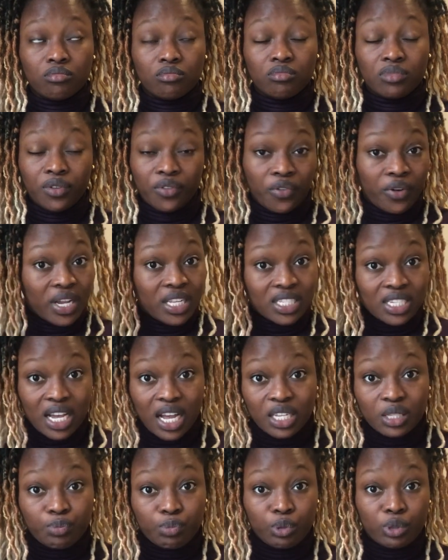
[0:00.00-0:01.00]
different
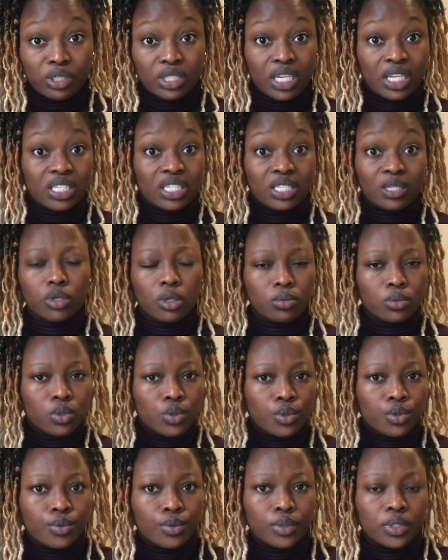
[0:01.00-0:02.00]
CAS processes. Some
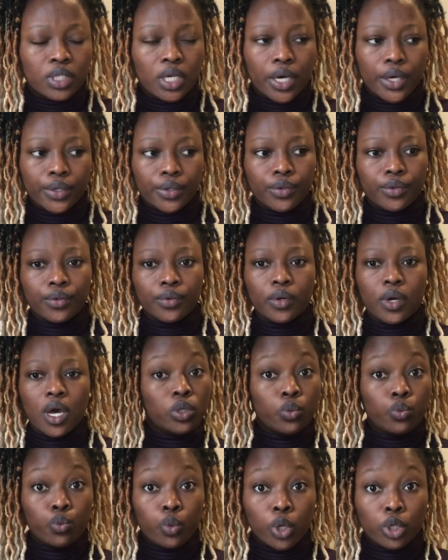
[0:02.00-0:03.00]
schools will tell you
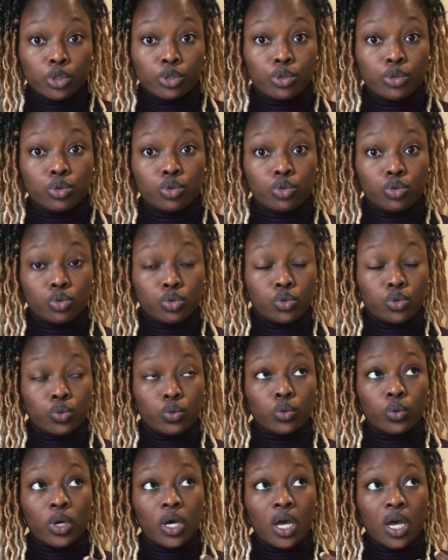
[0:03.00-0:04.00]
want you to
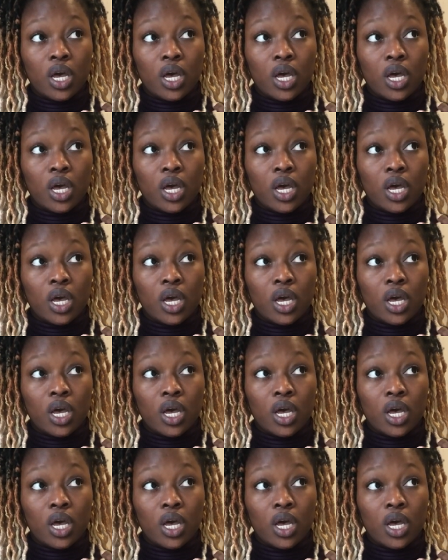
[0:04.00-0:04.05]
do